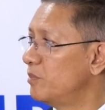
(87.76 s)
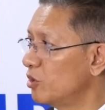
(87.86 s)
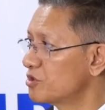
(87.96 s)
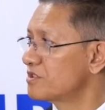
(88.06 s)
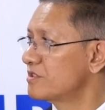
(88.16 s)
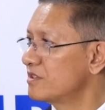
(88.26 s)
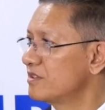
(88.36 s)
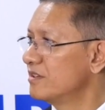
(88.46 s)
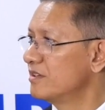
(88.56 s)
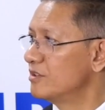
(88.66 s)
posts,
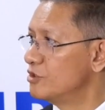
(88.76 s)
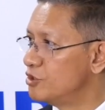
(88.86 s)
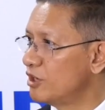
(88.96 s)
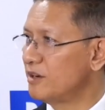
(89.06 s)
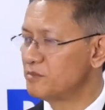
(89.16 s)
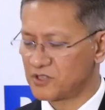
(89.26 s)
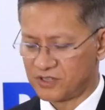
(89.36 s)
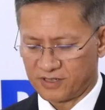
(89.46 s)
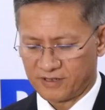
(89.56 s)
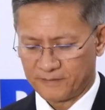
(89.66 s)

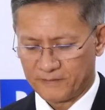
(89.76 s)
jobs,